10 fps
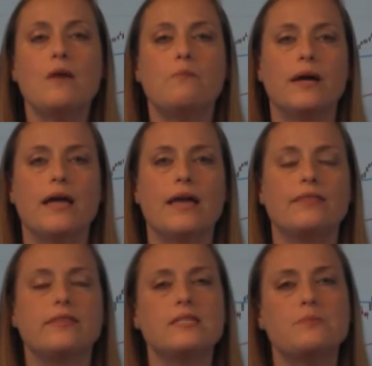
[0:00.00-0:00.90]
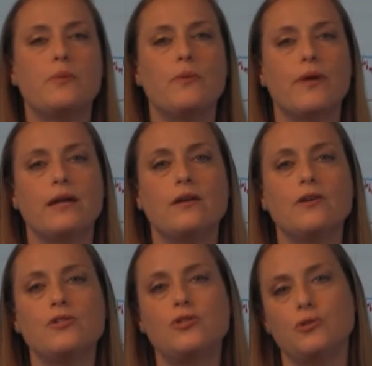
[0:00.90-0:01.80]
But at this point,
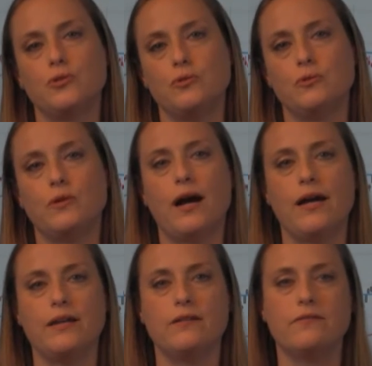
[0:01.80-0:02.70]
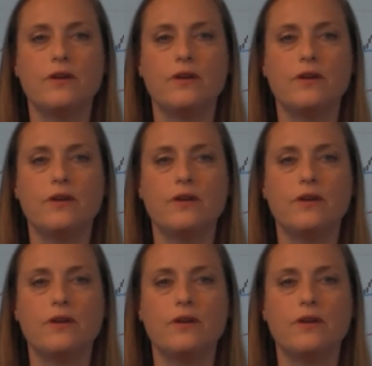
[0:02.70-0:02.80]
to kind of